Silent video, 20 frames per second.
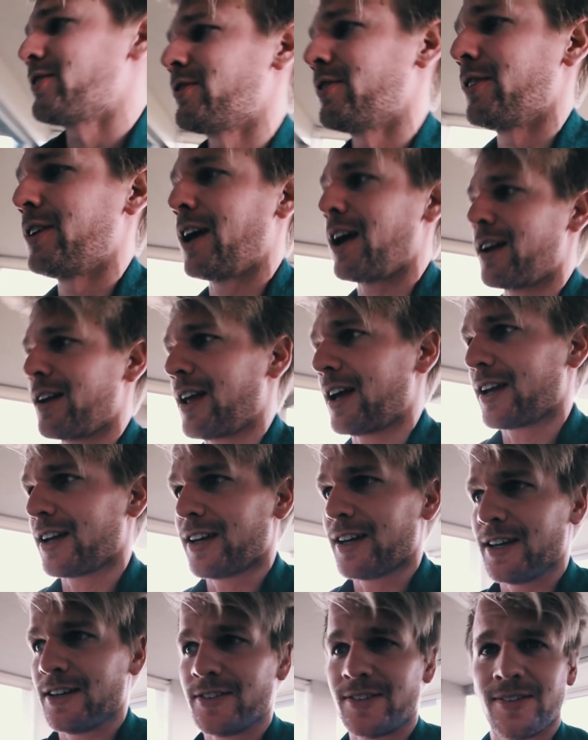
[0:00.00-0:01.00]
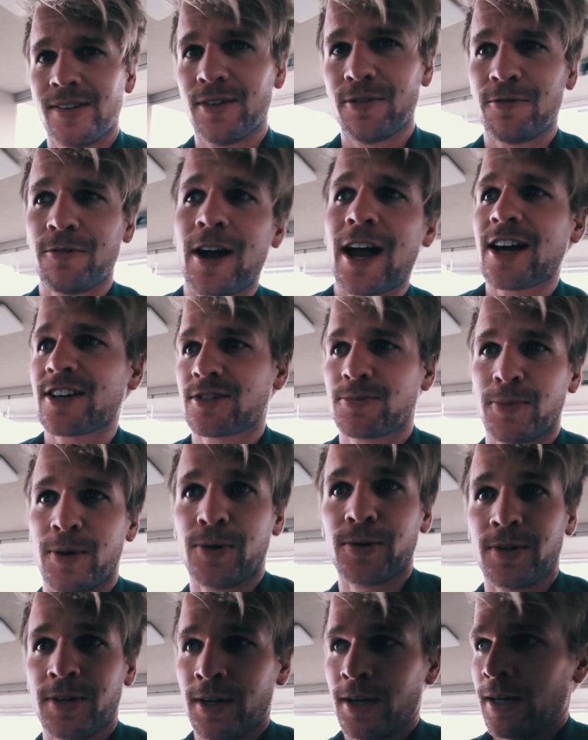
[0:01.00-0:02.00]
to get like into the fast
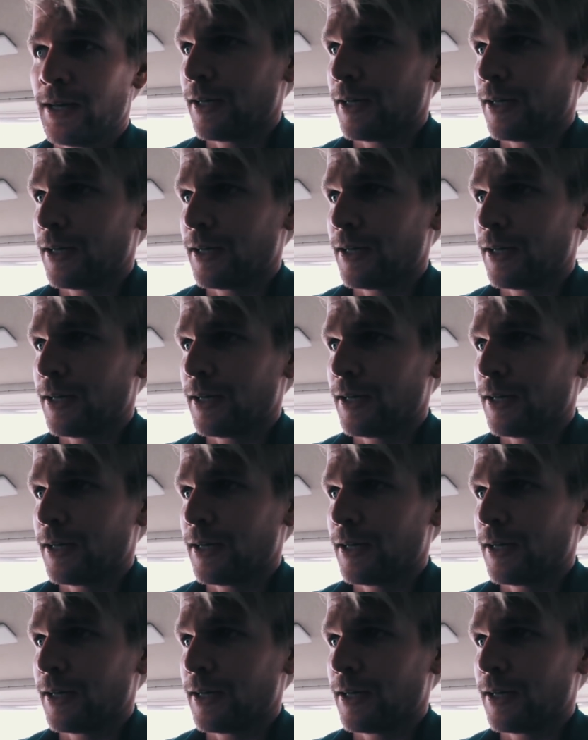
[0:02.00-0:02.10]
mode